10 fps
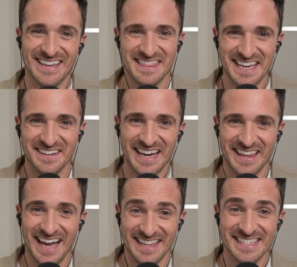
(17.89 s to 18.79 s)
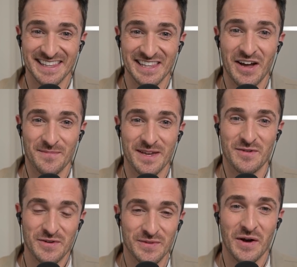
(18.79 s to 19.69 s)
I mean, think about that. There's a lot of
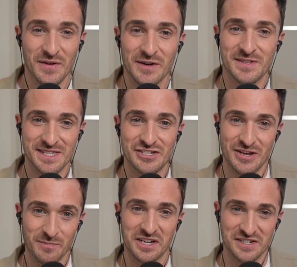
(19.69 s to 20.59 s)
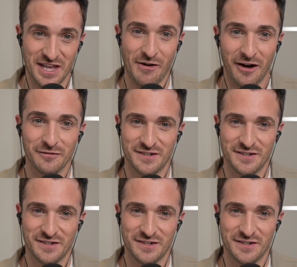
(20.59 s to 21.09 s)
people who don't go to the gym because they're out of